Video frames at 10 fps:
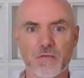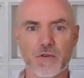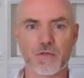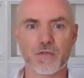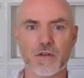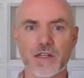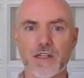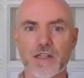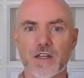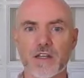but
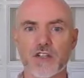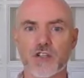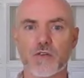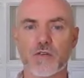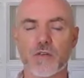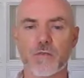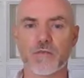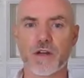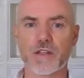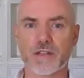really showing up
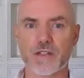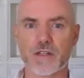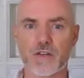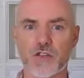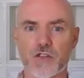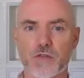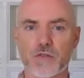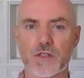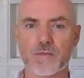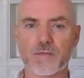present in her
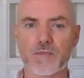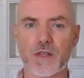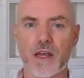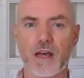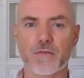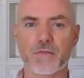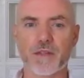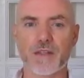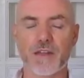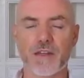truth and
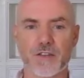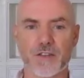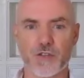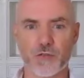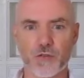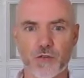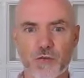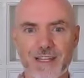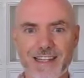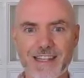being a
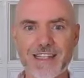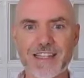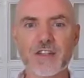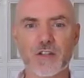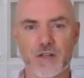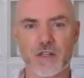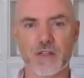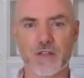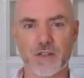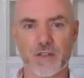true leader
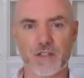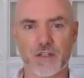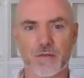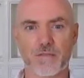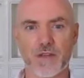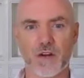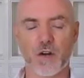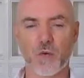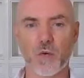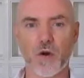in the system
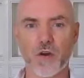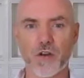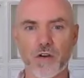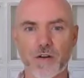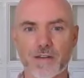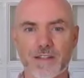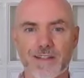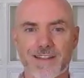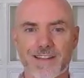or warrior.